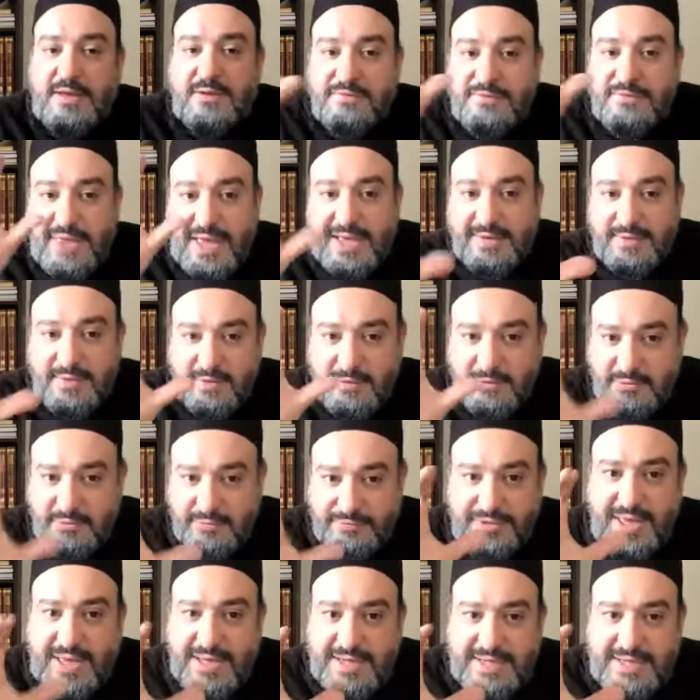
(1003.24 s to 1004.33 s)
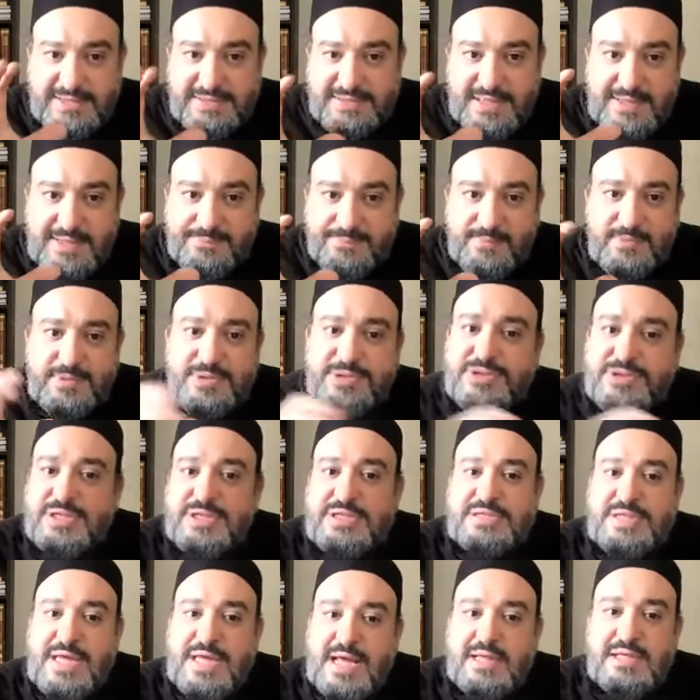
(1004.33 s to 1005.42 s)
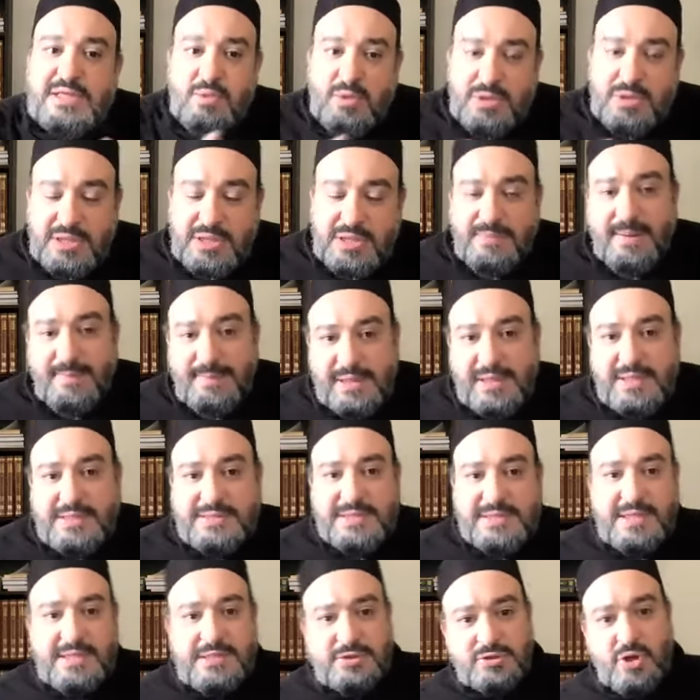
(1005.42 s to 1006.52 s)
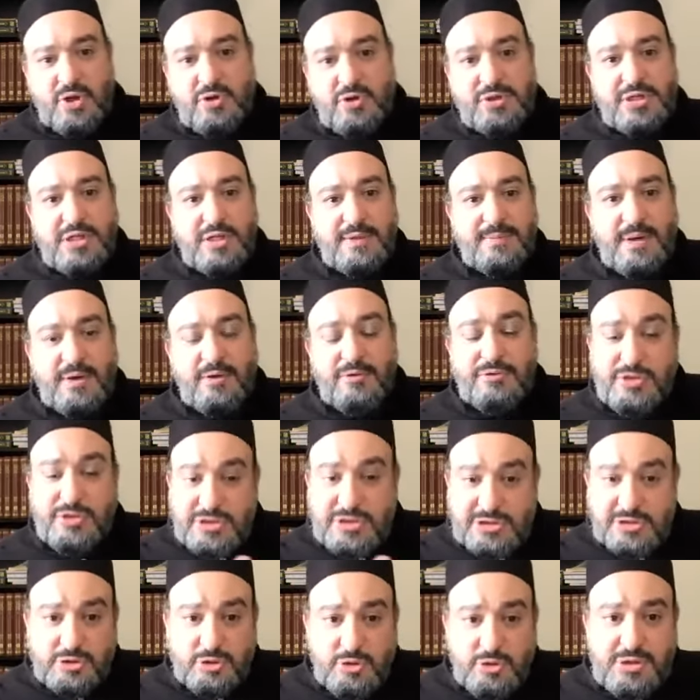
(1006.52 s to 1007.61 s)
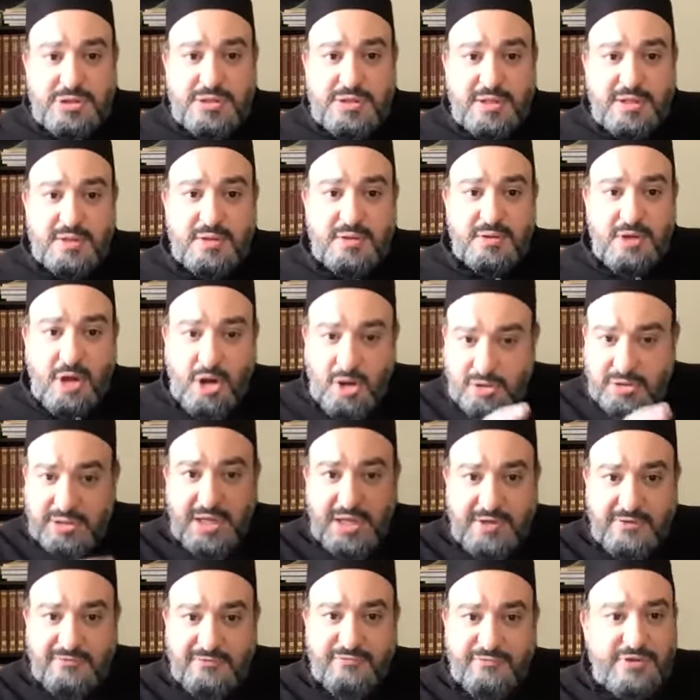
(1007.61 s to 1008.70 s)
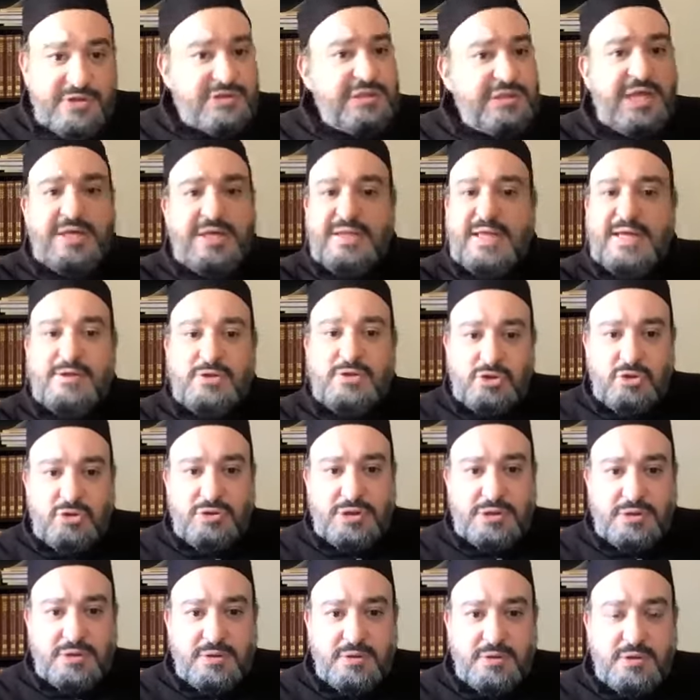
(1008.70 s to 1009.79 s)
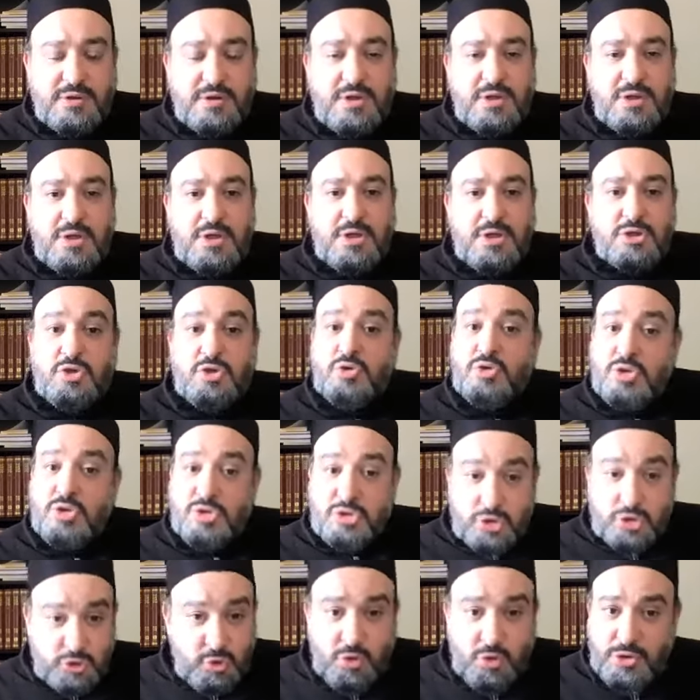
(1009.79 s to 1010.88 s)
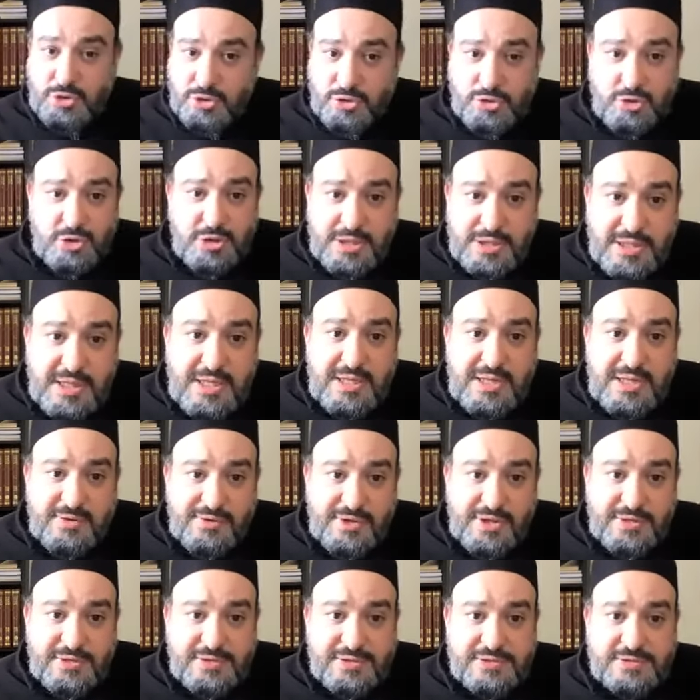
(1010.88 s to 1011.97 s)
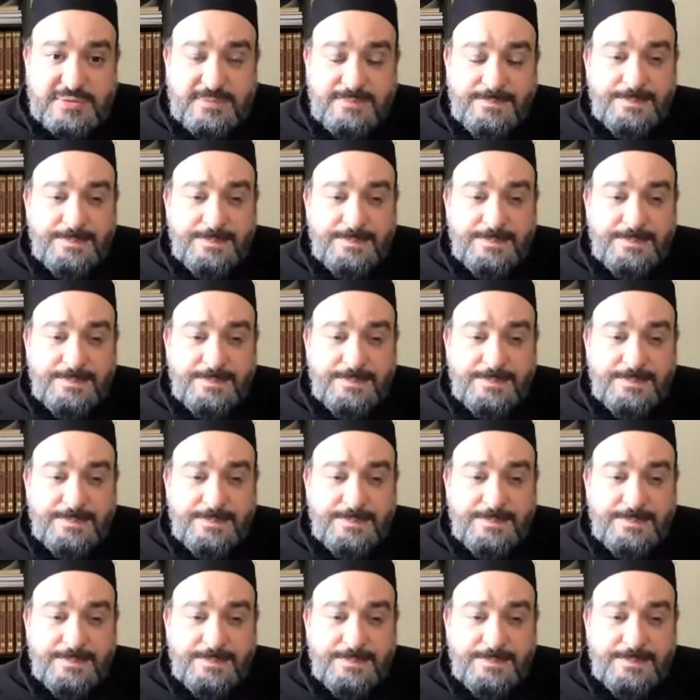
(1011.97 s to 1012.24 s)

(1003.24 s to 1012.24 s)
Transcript: That, that example is exactly what Imam al Ghazali is talking about. This dunya, our life, is like that journey. So, sure, you're going to need things